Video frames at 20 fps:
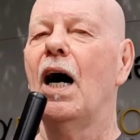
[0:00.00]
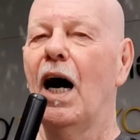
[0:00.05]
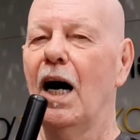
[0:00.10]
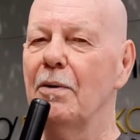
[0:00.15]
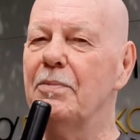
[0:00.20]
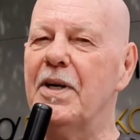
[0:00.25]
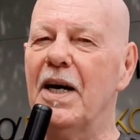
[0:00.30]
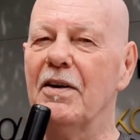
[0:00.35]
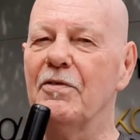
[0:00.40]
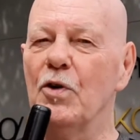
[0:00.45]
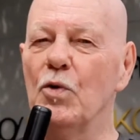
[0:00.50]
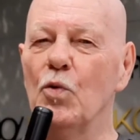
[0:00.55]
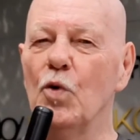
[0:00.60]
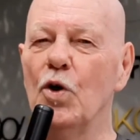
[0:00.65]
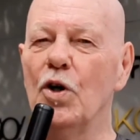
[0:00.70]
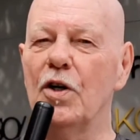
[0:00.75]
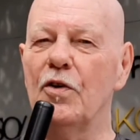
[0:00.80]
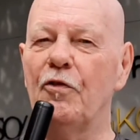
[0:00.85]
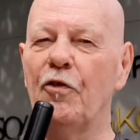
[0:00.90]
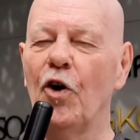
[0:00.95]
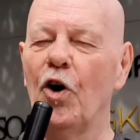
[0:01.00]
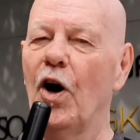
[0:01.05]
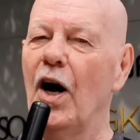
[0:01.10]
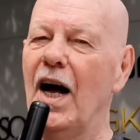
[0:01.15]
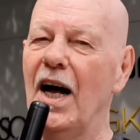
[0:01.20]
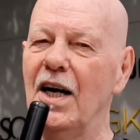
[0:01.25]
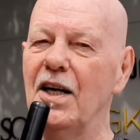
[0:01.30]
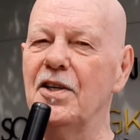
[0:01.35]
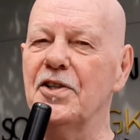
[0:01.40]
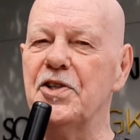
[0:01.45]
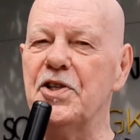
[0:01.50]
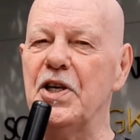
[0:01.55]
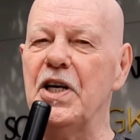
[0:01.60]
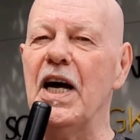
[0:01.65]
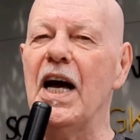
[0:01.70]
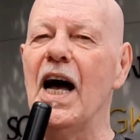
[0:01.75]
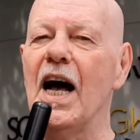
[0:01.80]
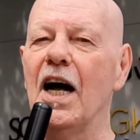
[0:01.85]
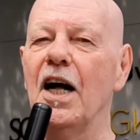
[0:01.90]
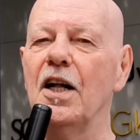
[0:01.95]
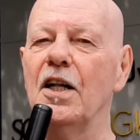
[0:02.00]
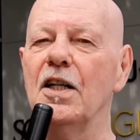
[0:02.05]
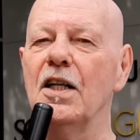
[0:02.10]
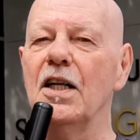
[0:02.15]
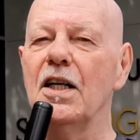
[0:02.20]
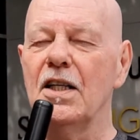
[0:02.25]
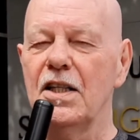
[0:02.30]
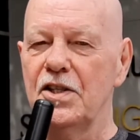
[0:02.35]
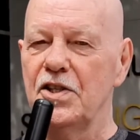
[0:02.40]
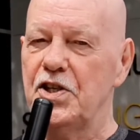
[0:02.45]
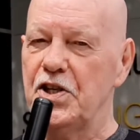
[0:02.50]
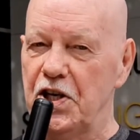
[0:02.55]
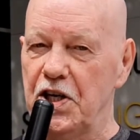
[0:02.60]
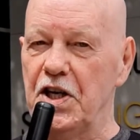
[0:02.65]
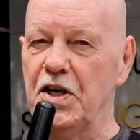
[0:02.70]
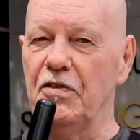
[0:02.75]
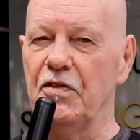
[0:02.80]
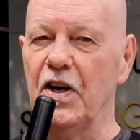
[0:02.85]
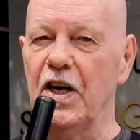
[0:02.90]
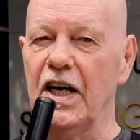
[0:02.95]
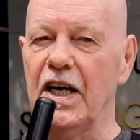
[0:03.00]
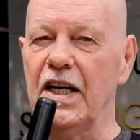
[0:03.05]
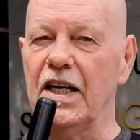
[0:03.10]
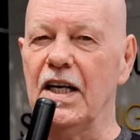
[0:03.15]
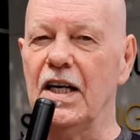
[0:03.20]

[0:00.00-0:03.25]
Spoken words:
I'm Kevin Wood for LTL TV.